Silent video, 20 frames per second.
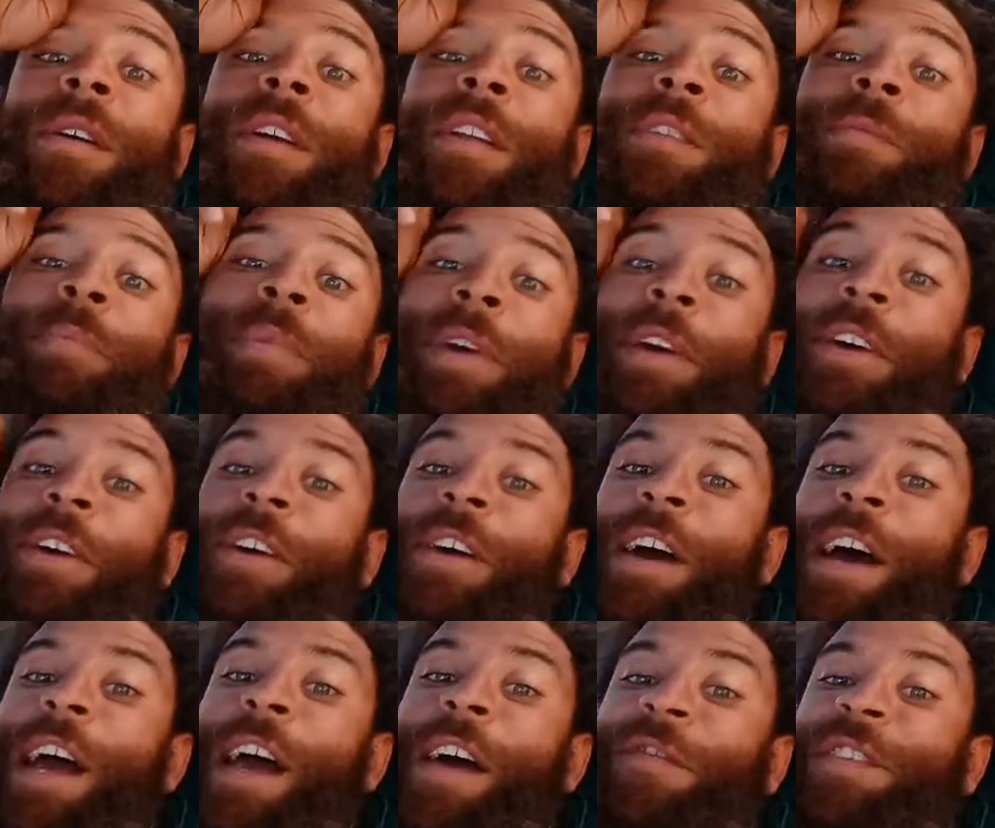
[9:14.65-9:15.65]
it's bigger.
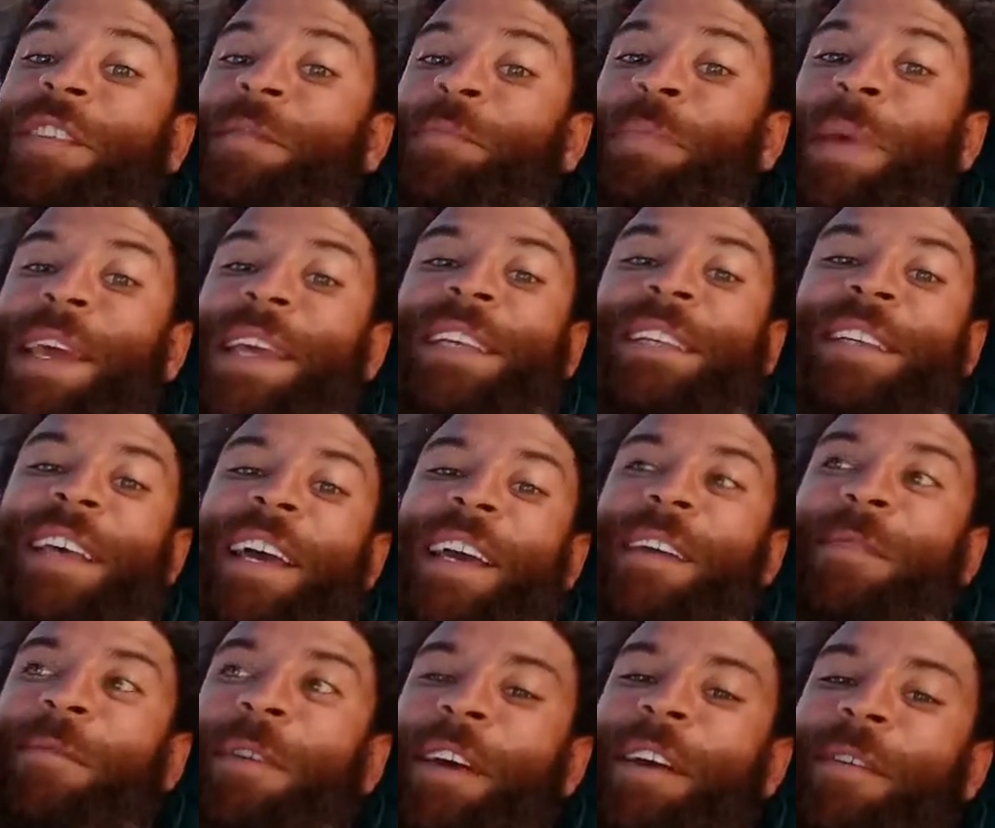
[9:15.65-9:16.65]
I have space. I
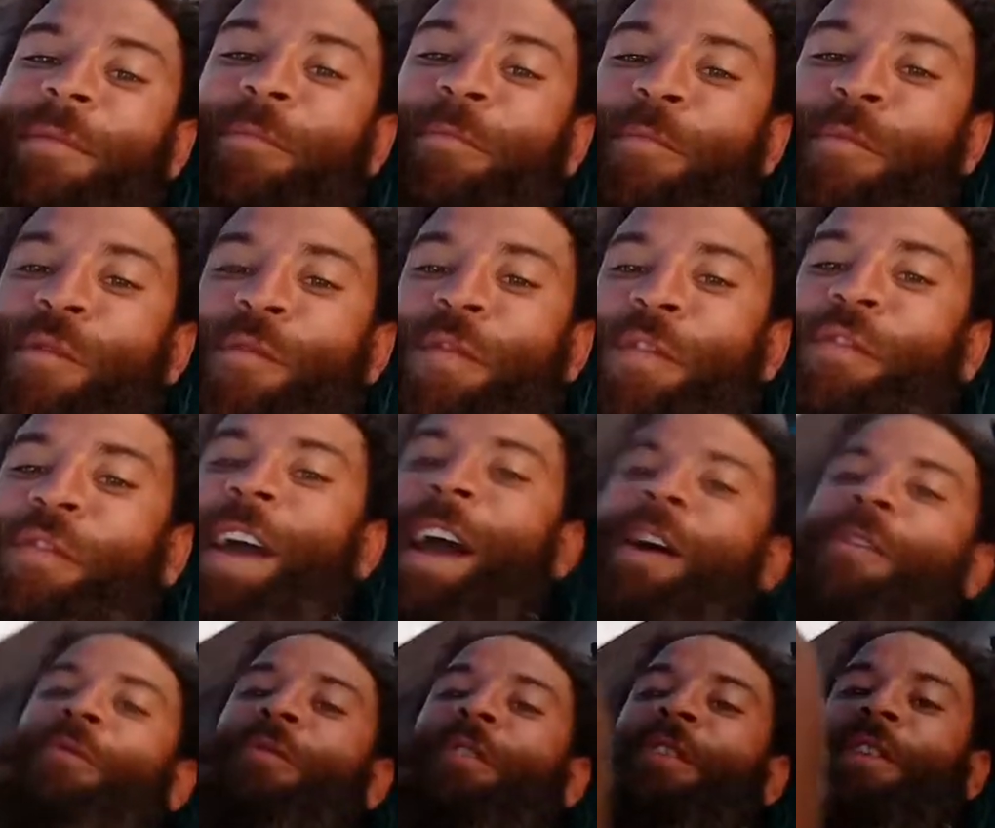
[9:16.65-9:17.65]
can, like, move
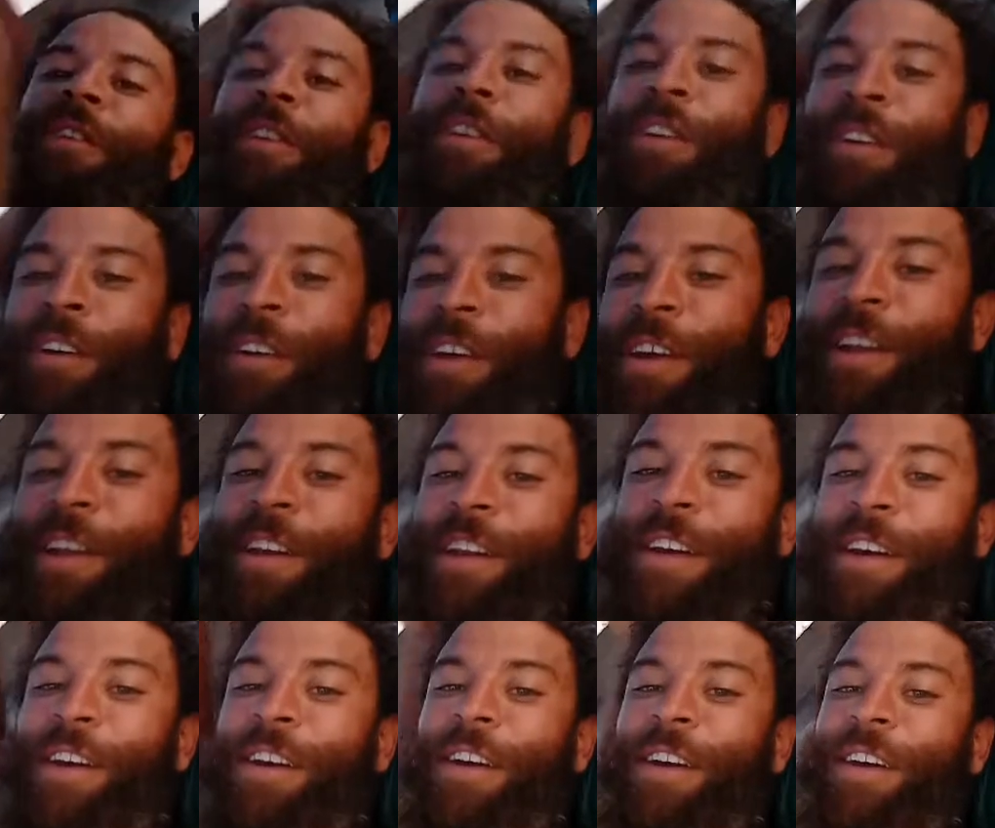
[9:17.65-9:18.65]
around in
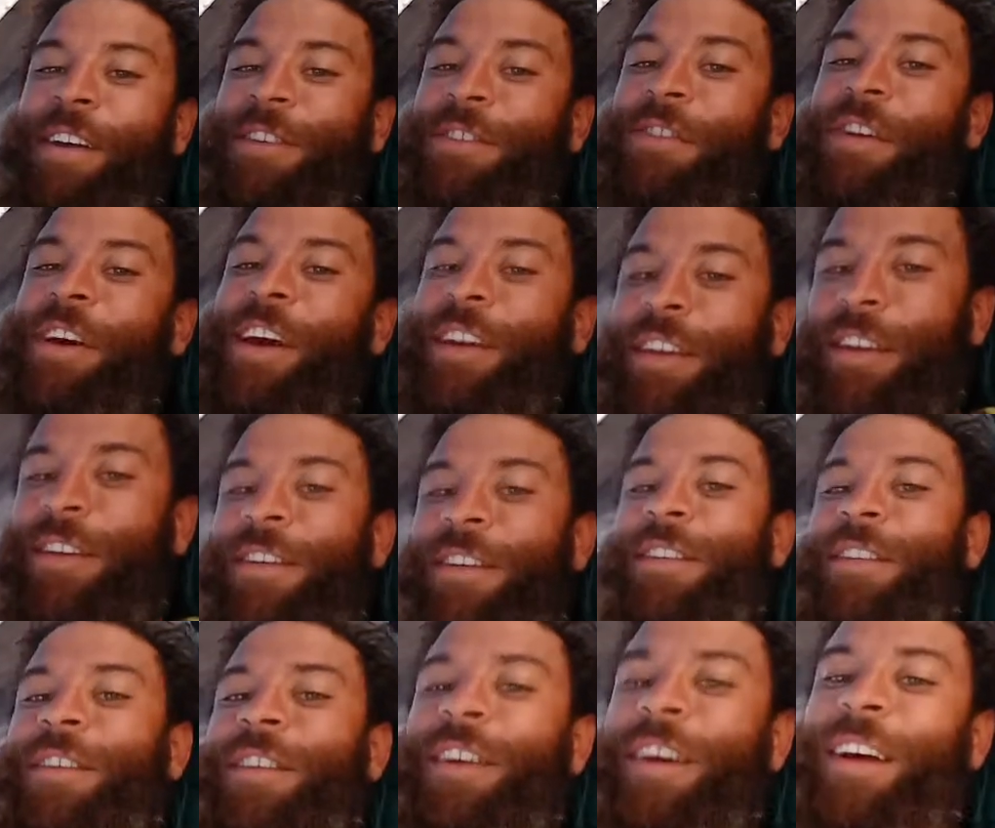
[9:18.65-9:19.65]
here. It's great.
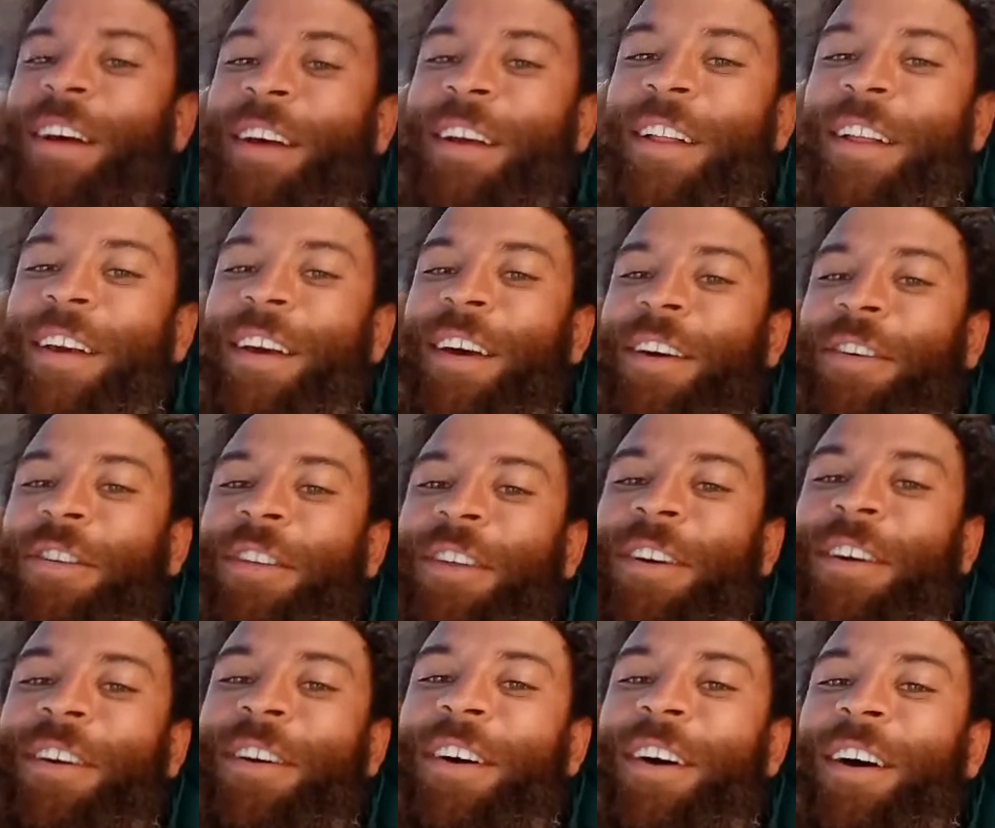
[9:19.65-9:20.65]
All right, like, I
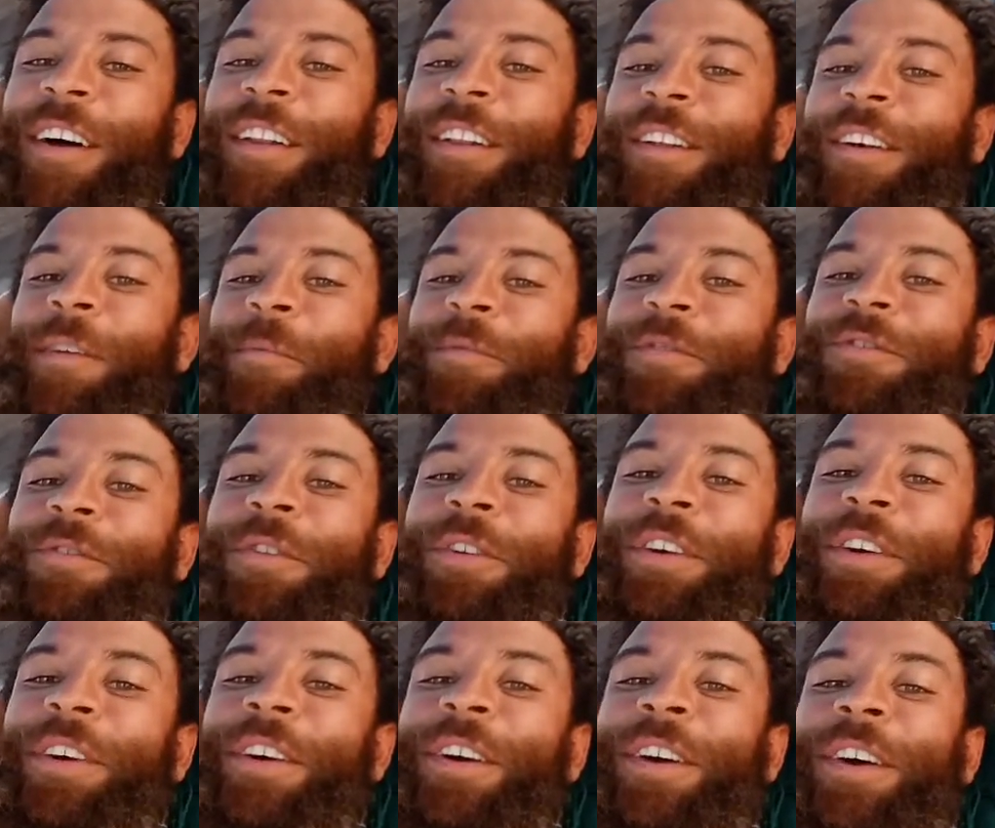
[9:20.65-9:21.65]
don't know, I'm
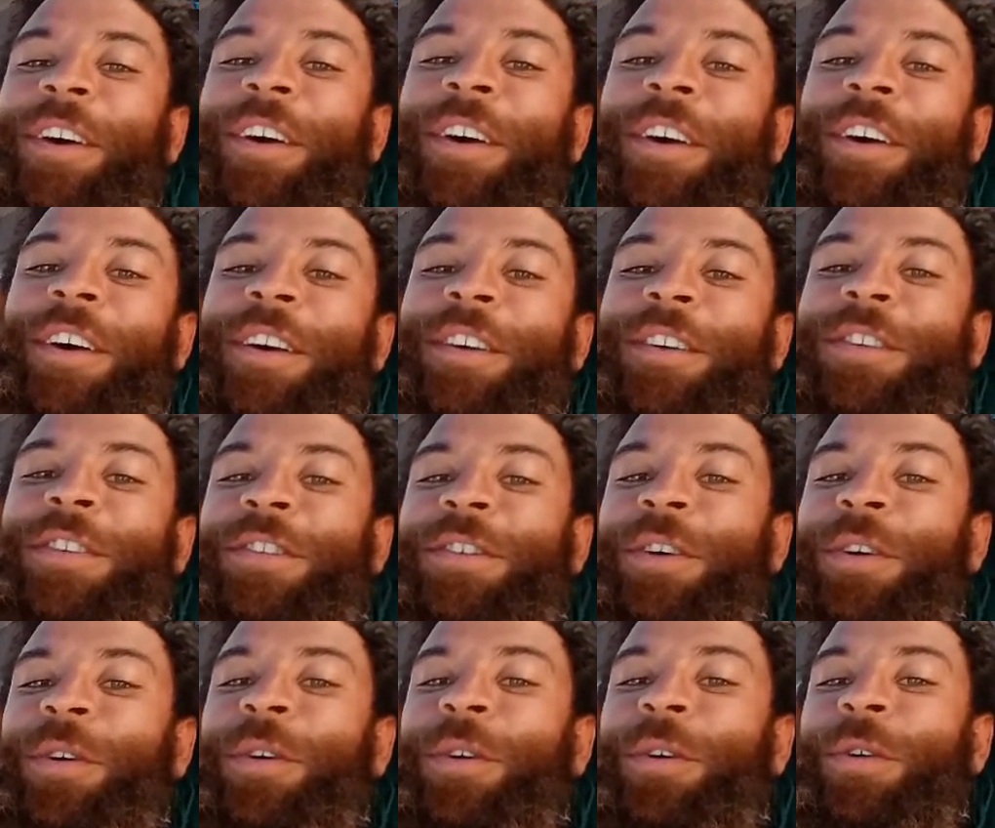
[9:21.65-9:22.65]
enjoying it.
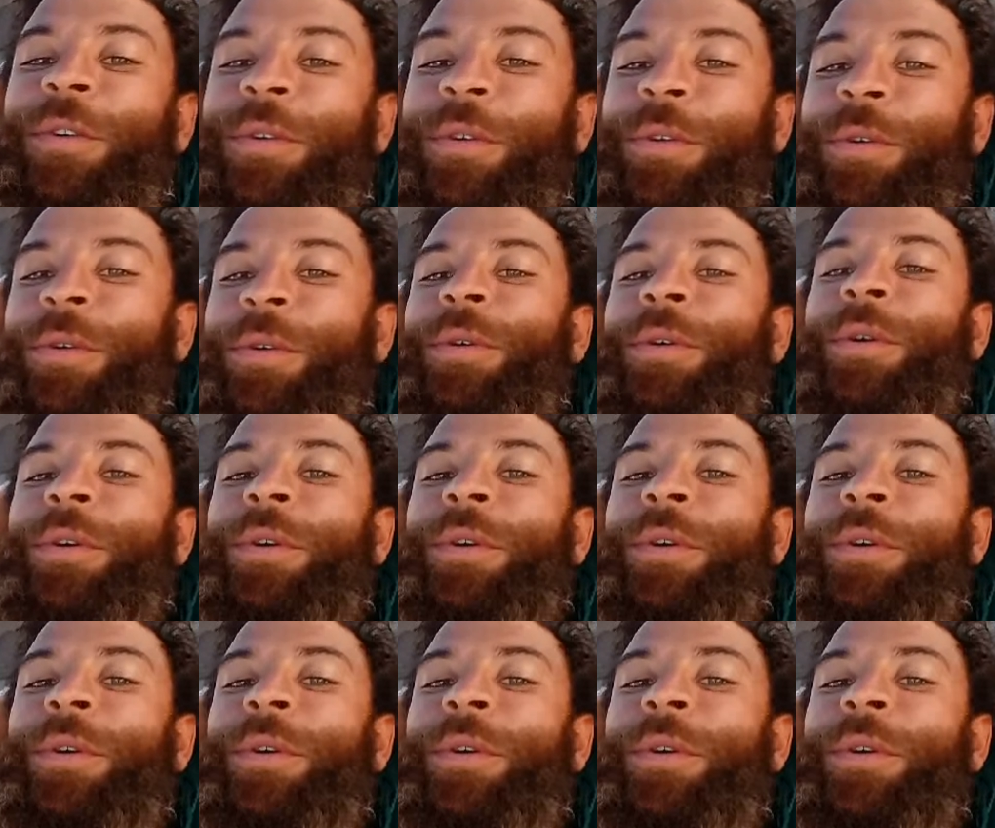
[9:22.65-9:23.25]
So,